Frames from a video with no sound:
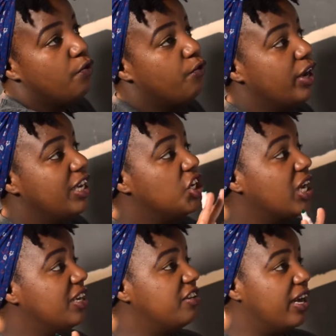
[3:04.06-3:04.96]
For each
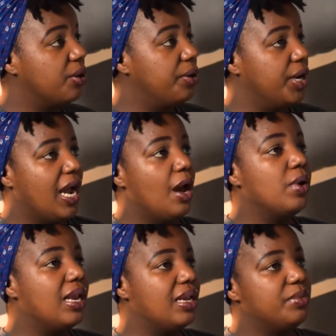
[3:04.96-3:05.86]
category, I
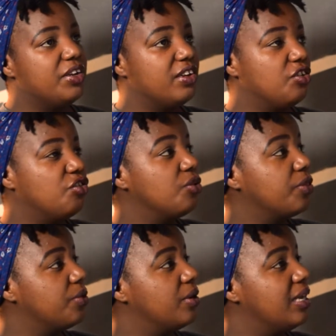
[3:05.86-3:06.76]
will limit it to
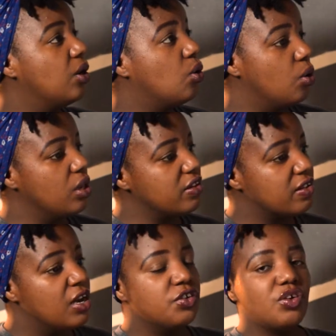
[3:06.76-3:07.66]
3
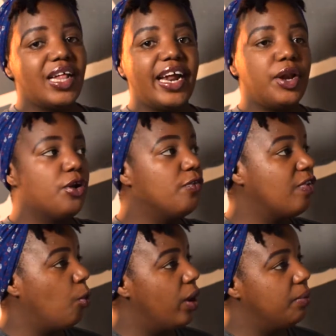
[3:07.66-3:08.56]
goals so that I don't
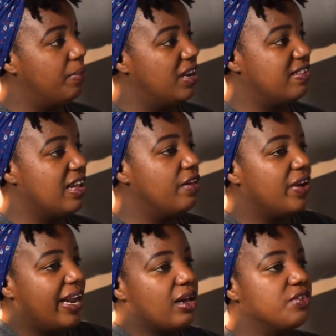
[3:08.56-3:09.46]
overwhelm myself,
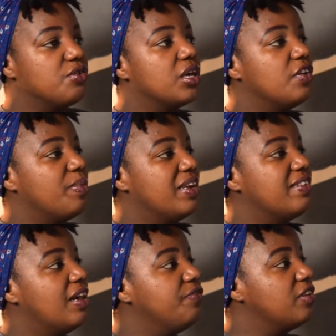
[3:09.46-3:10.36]
and also give
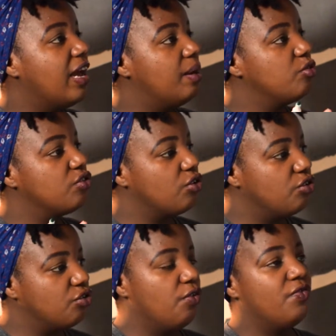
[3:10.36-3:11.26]
myself time to
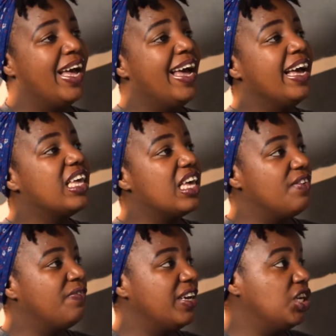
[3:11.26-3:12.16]
sort of
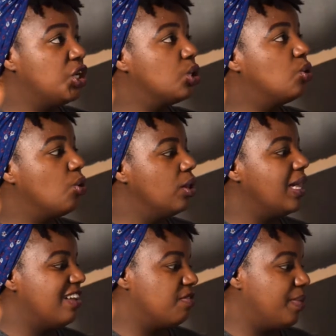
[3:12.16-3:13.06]
give each
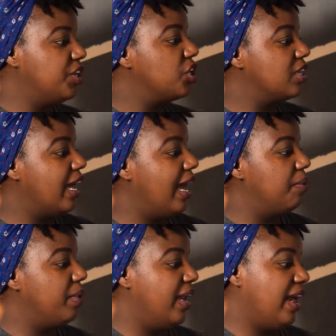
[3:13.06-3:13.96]
goal as much
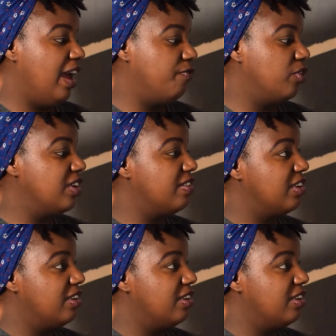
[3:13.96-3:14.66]
time and effort as it